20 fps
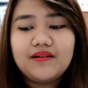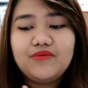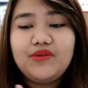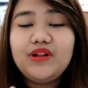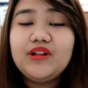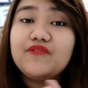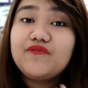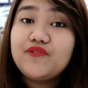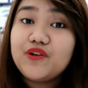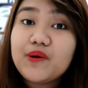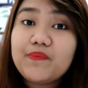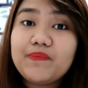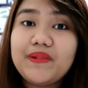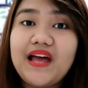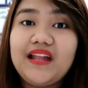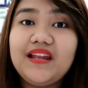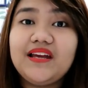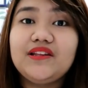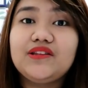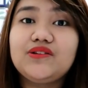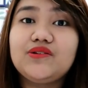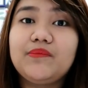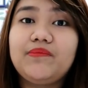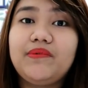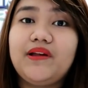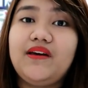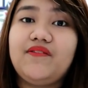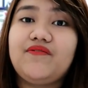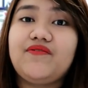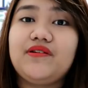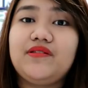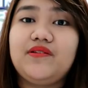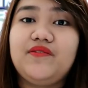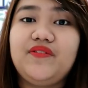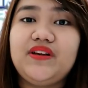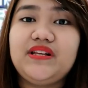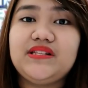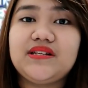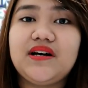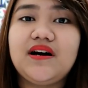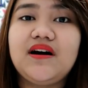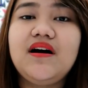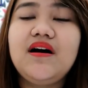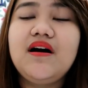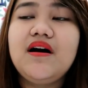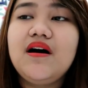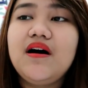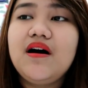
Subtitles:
Well, if you're planning to apply for the visa,